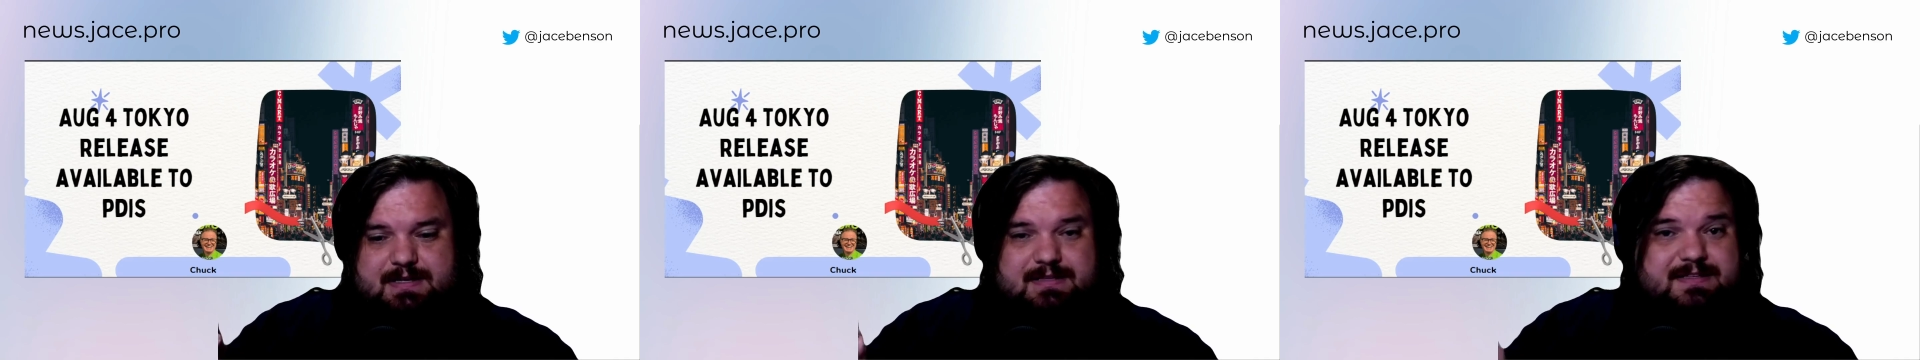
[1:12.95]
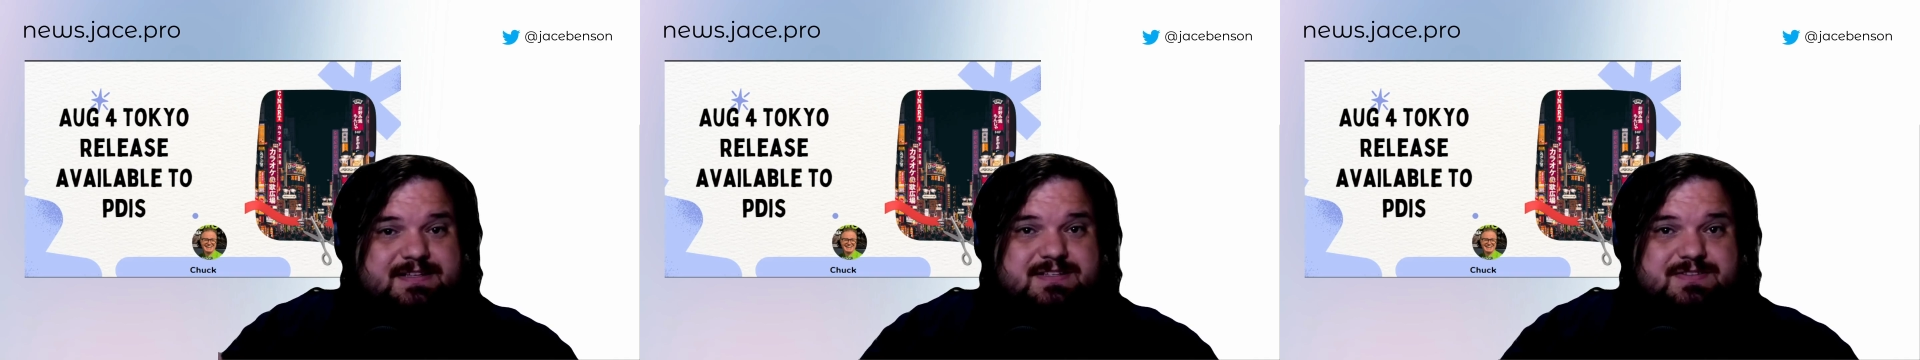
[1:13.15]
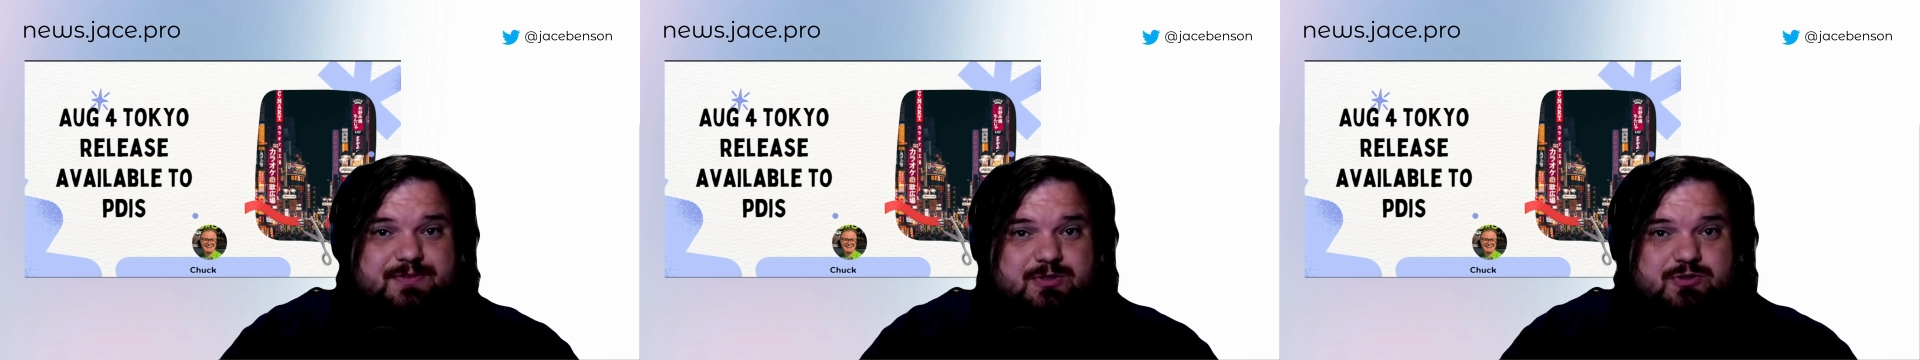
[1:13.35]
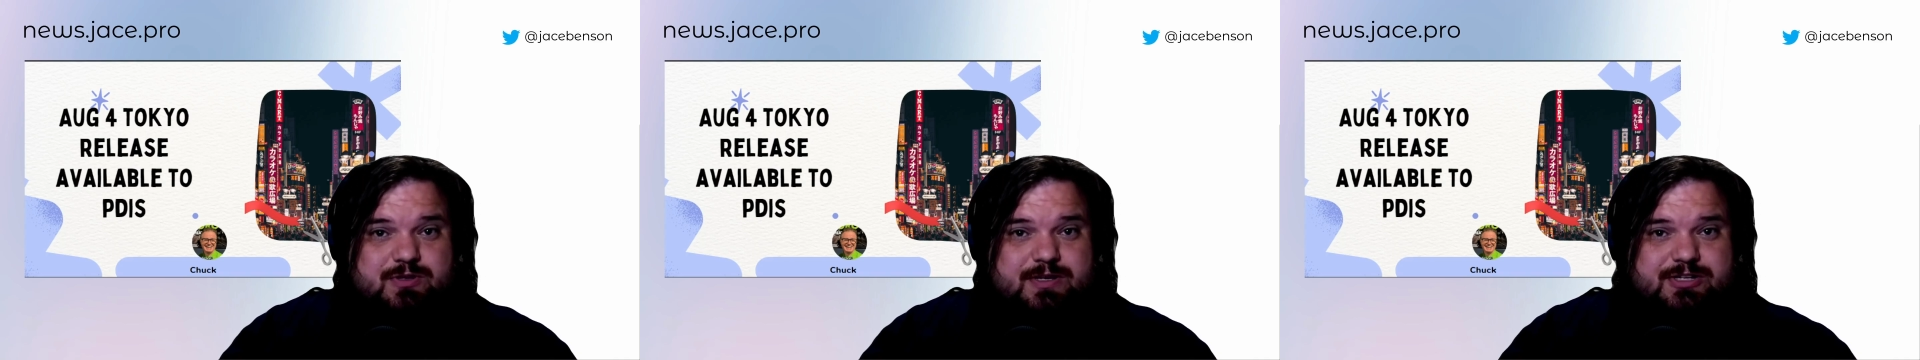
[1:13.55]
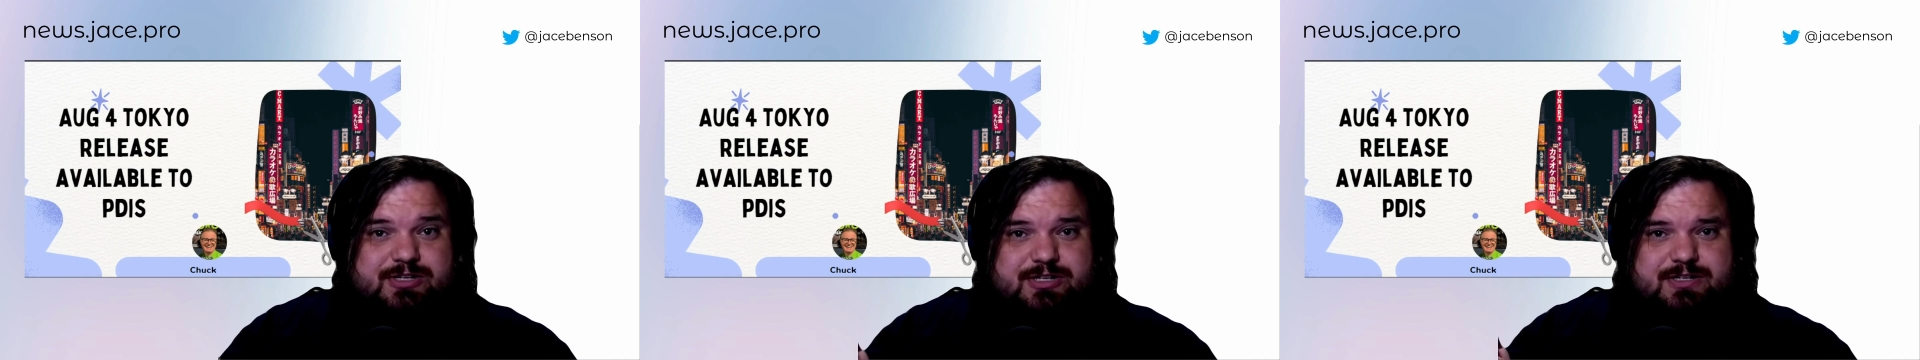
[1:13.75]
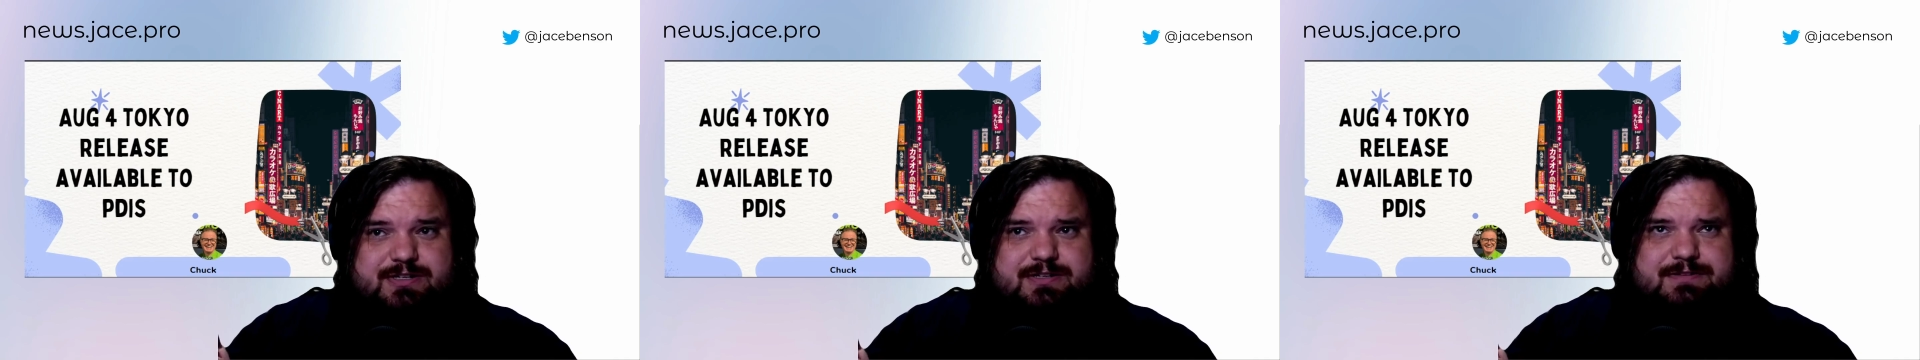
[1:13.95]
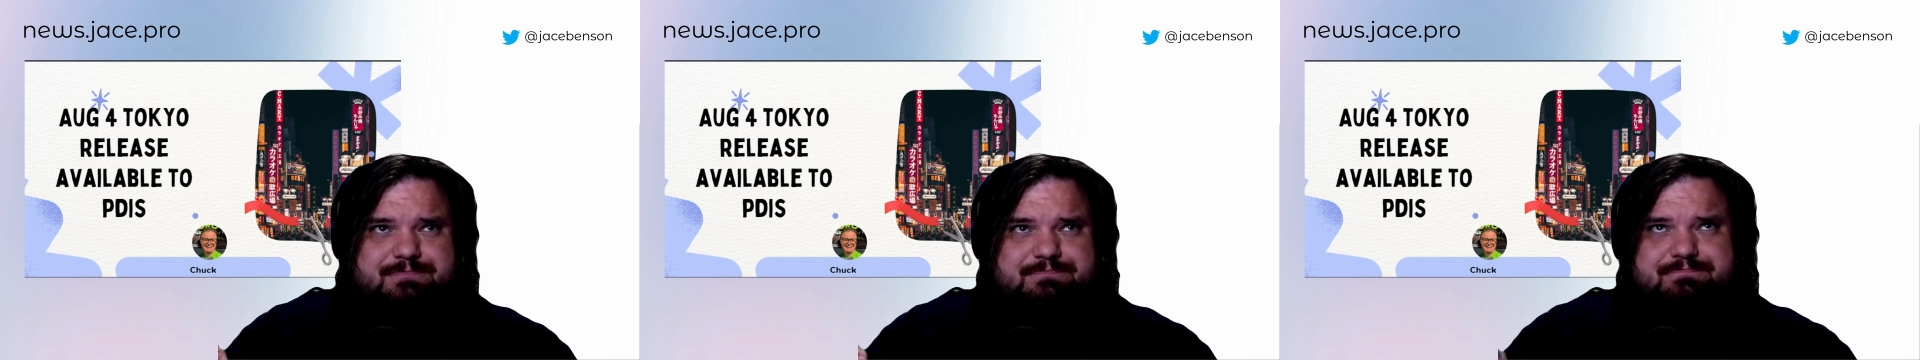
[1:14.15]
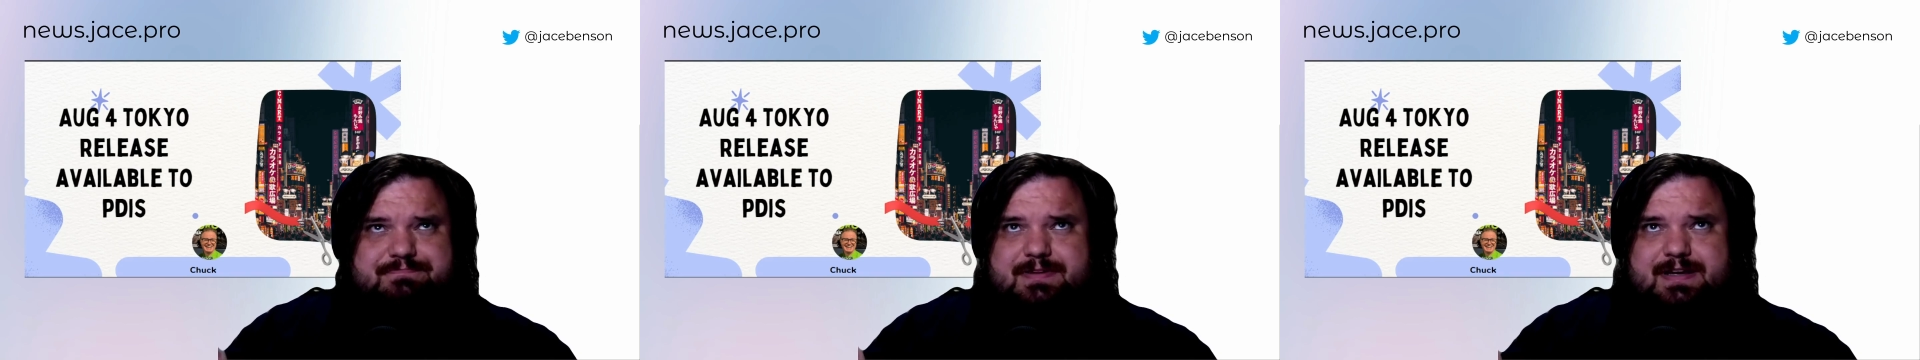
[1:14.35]
list filtration,
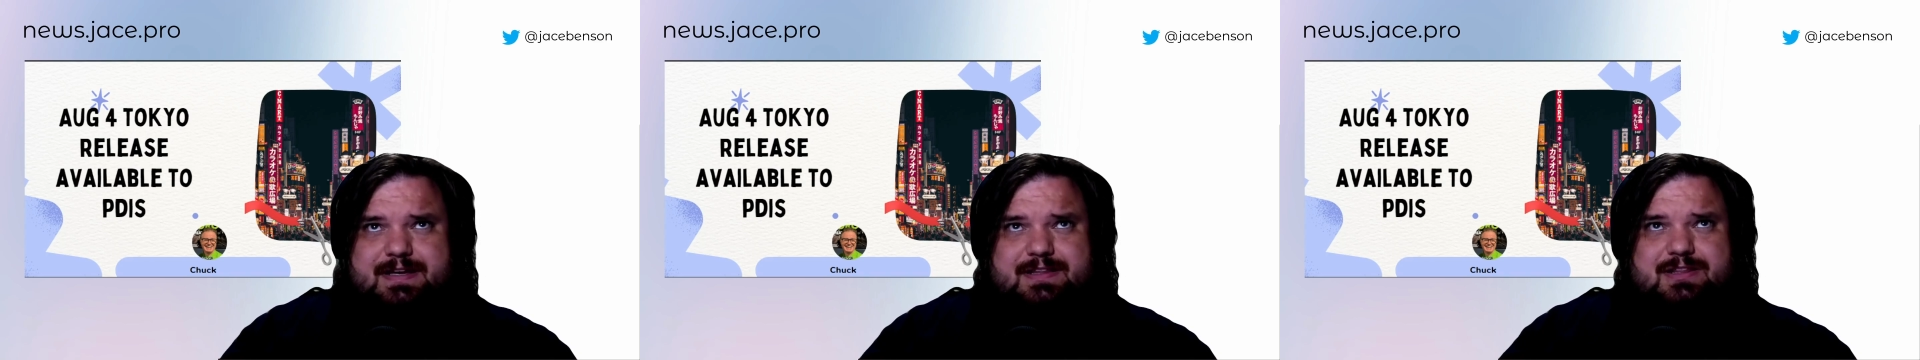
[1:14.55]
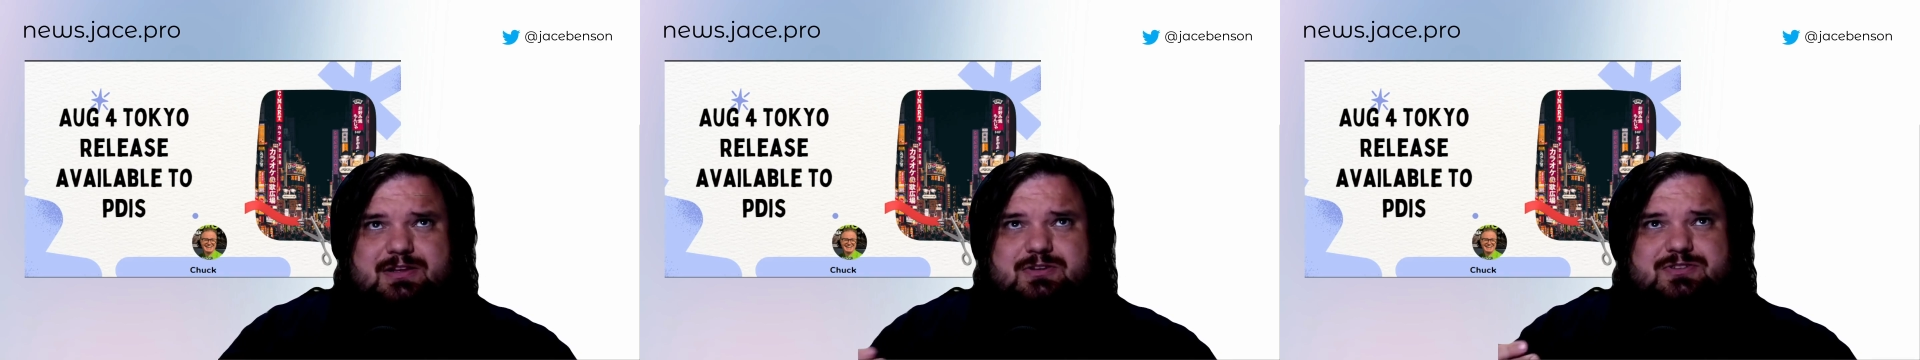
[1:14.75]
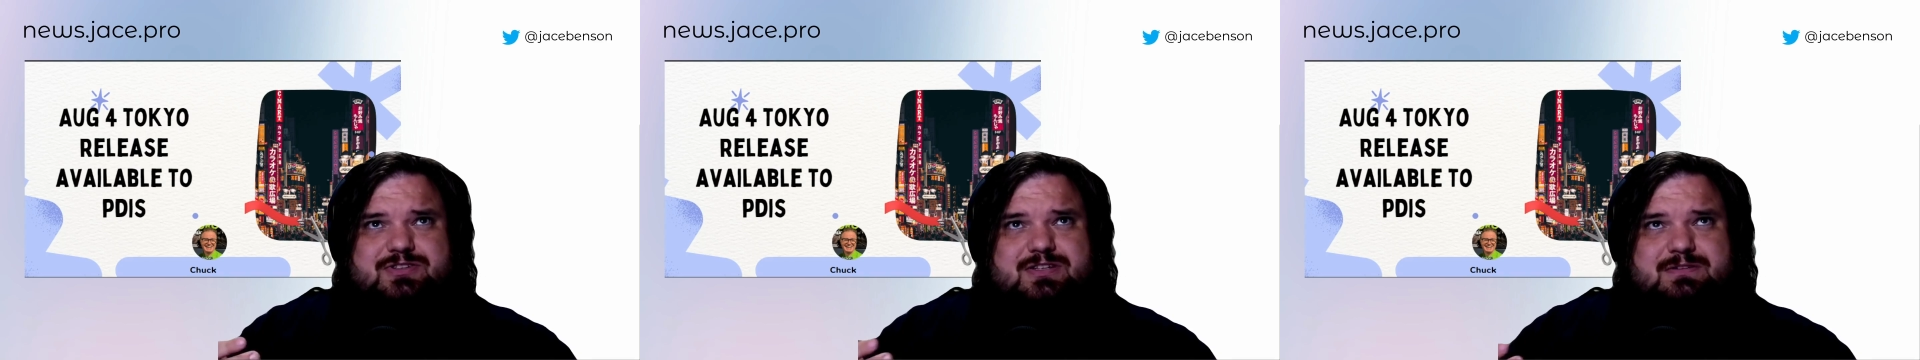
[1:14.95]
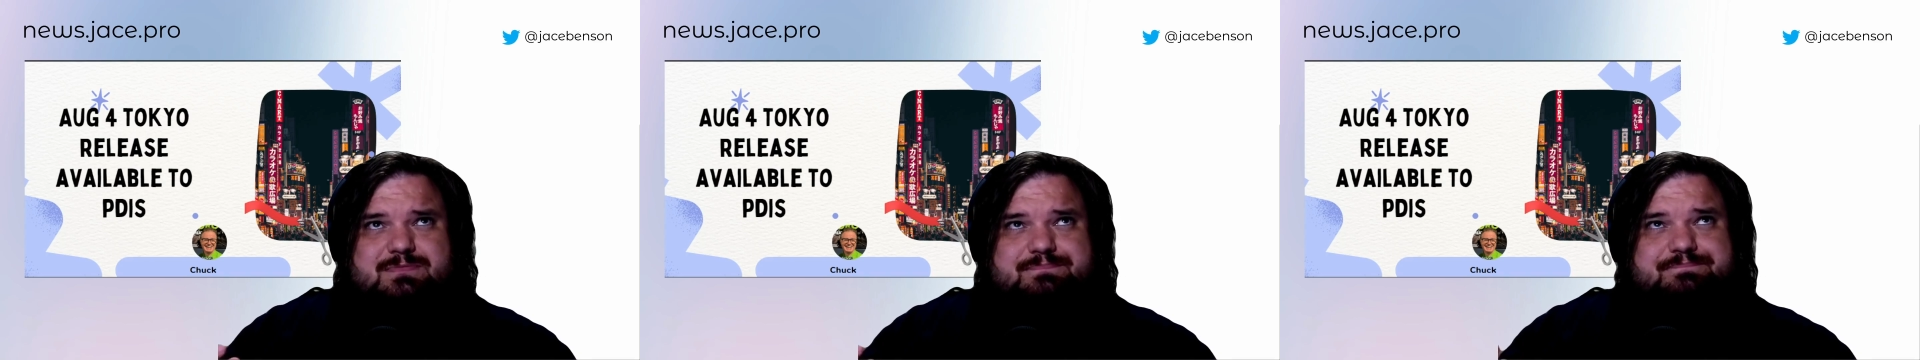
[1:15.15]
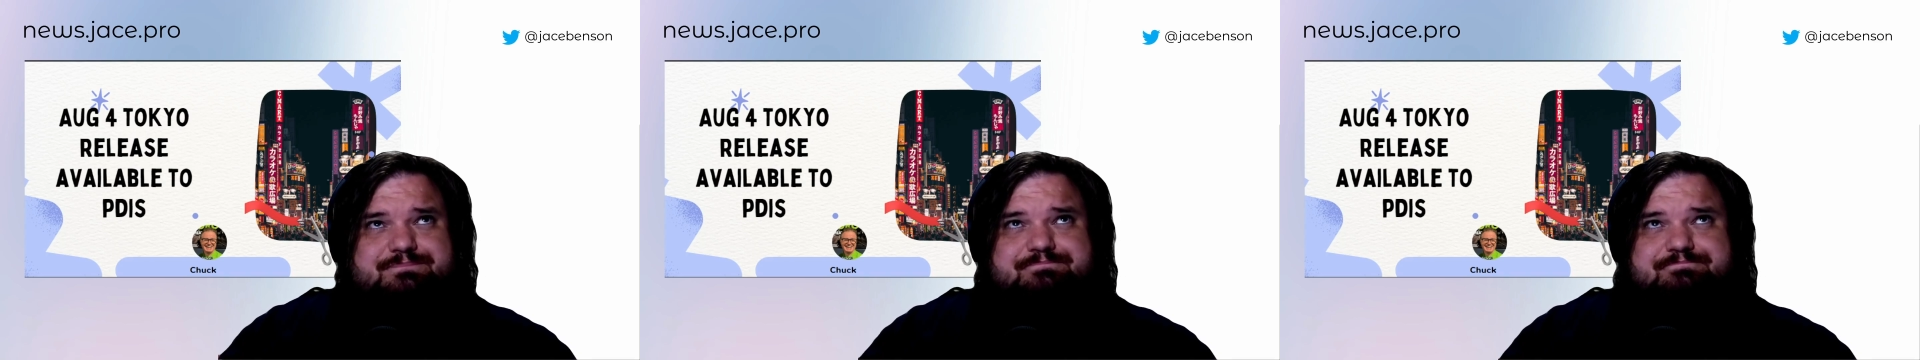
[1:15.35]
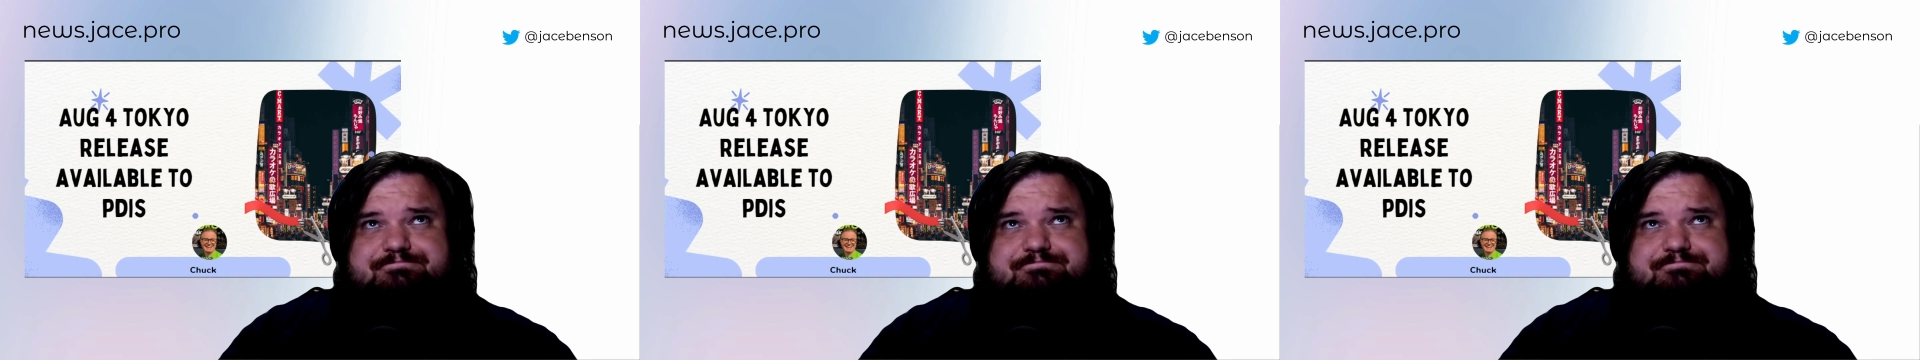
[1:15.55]
and there's some